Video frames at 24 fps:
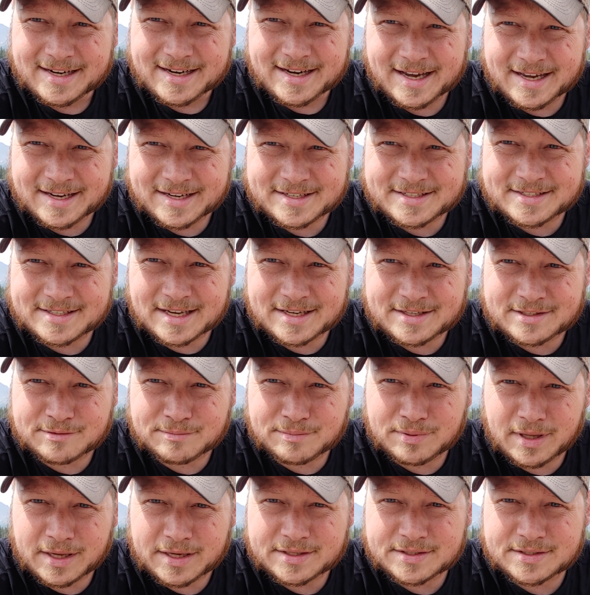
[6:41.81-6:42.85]
and it stays in
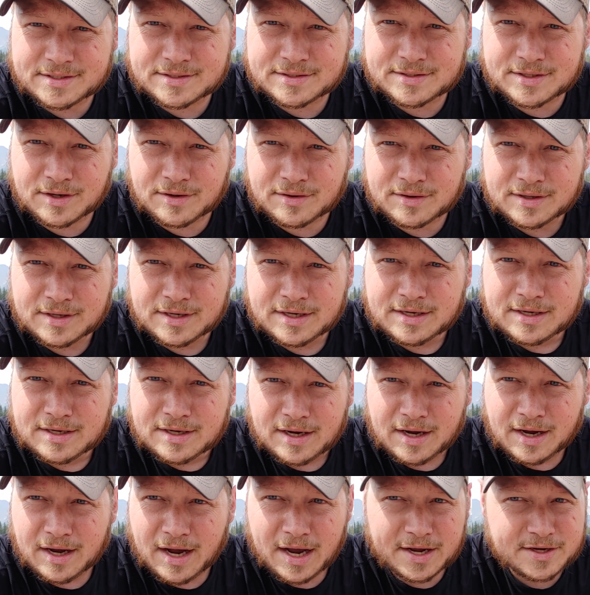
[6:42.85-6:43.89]
place. So
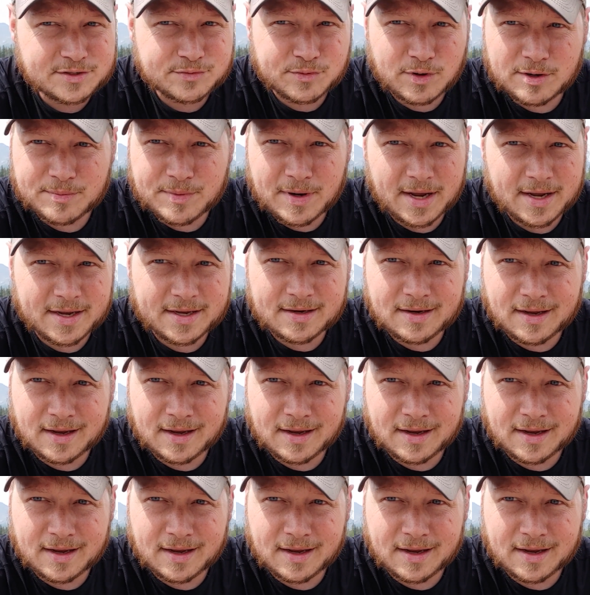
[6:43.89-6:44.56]
I swear by it.